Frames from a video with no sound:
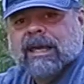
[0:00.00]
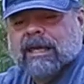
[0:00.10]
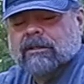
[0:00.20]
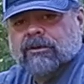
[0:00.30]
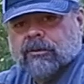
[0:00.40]

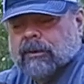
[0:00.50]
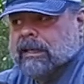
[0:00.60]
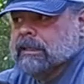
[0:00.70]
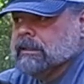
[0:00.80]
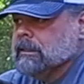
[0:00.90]
end
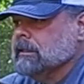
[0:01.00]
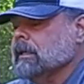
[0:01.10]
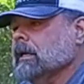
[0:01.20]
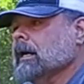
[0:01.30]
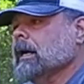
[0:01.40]
threaded,
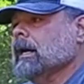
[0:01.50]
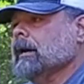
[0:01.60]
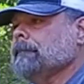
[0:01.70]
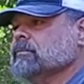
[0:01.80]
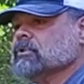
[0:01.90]

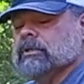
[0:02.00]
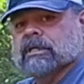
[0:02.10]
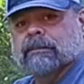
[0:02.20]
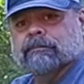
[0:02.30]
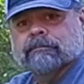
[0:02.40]
um, so you
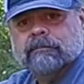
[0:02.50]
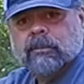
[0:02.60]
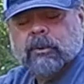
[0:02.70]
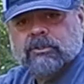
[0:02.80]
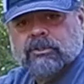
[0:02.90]
can
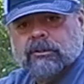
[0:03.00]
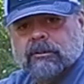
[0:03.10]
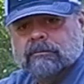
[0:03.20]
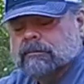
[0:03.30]
put your